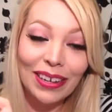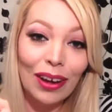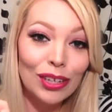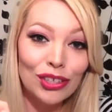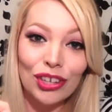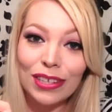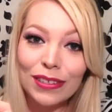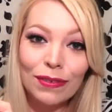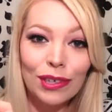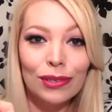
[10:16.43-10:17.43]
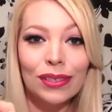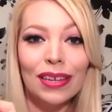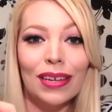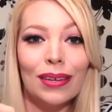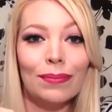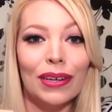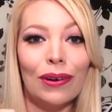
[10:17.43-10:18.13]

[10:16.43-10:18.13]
not just for your skin, but